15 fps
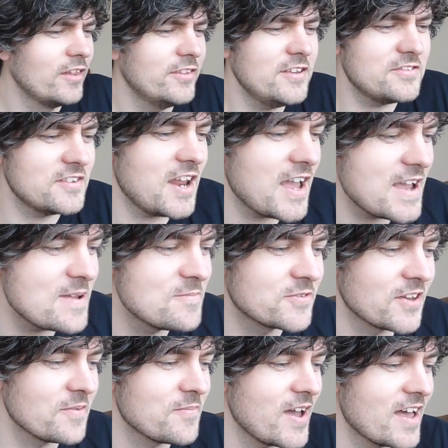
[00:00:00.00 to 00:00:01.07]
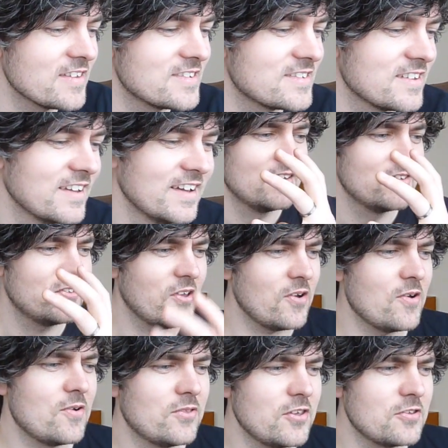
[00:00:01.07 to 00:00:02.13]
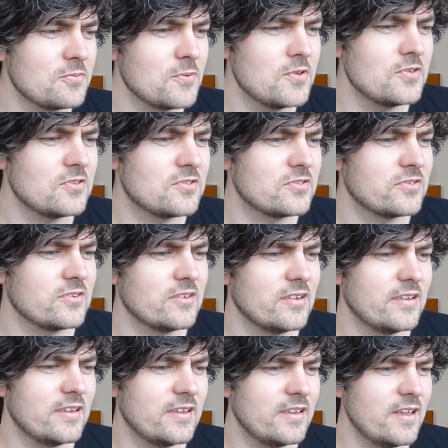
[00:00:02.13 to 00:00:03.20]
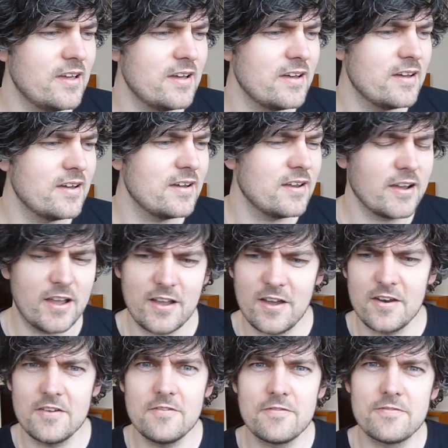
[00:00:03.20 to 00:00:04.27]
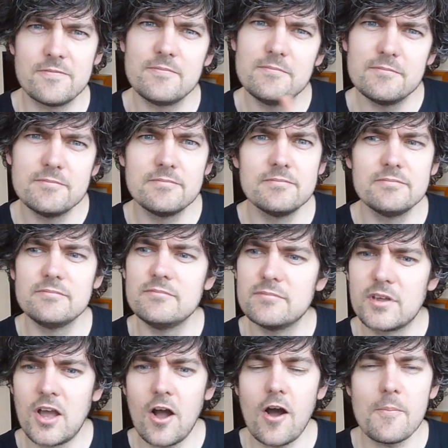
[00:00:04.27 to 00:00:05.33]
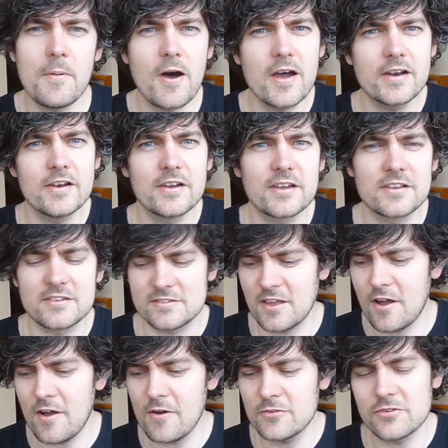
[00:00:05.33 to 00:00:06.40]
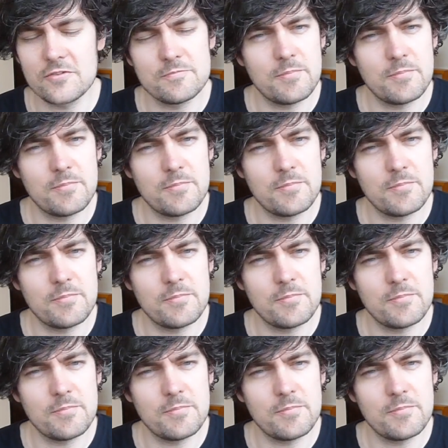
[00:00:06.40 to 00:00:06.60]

These names are the best. So this was a kind of carbide look style sort